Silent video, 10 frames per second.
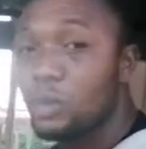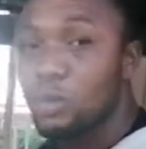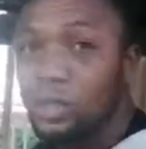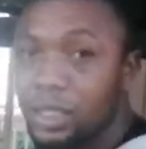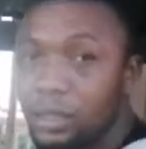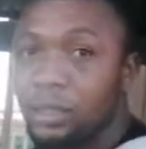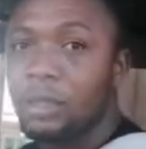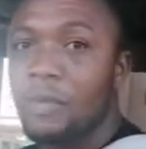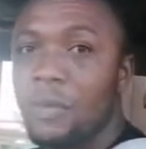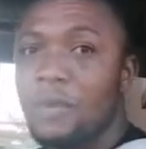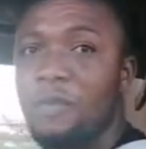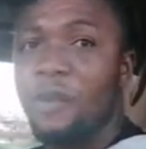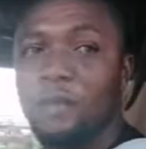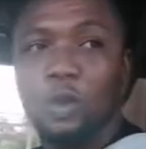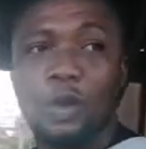wood for
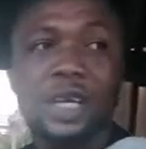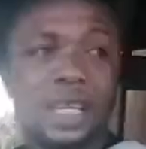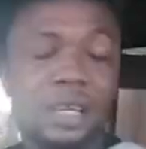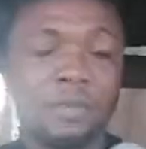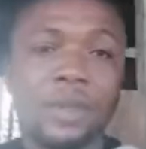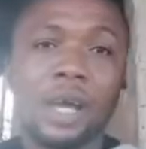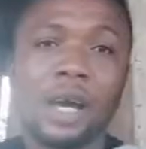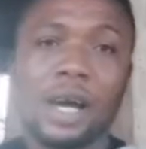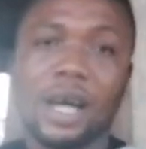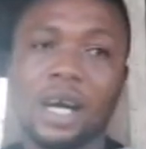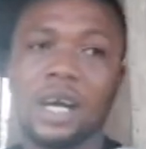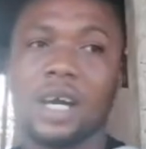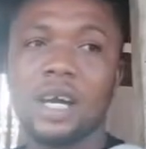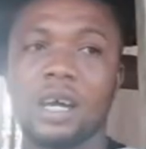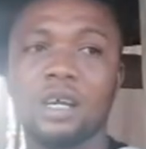flowing,
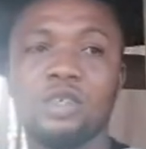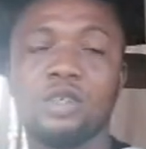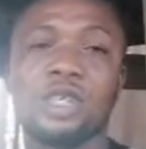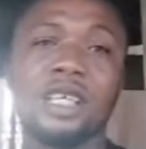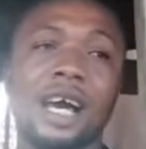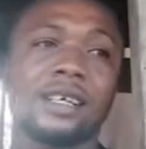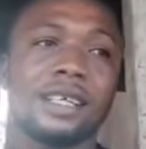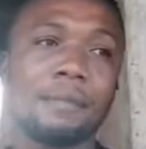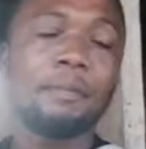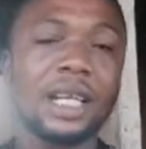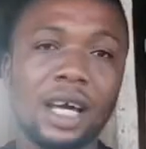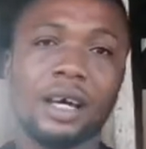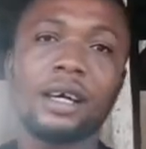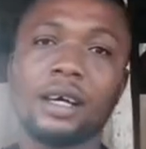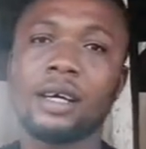using it as a pillar.
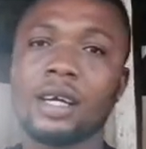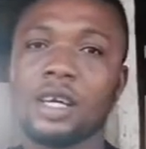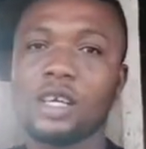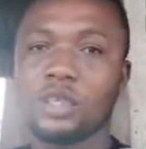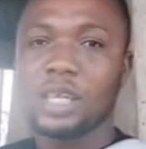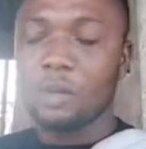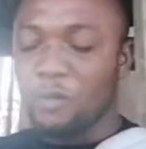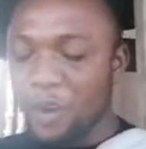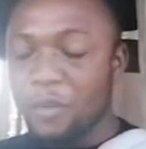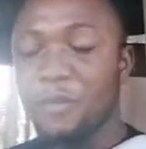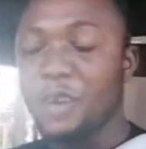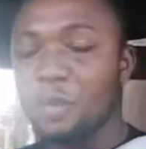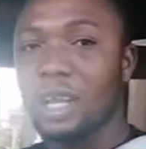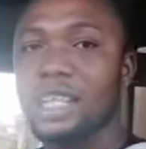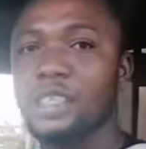It's a very, very
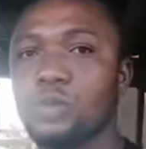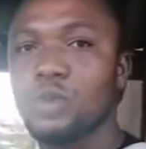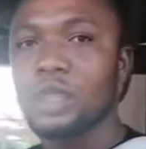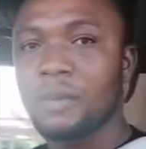quality wood.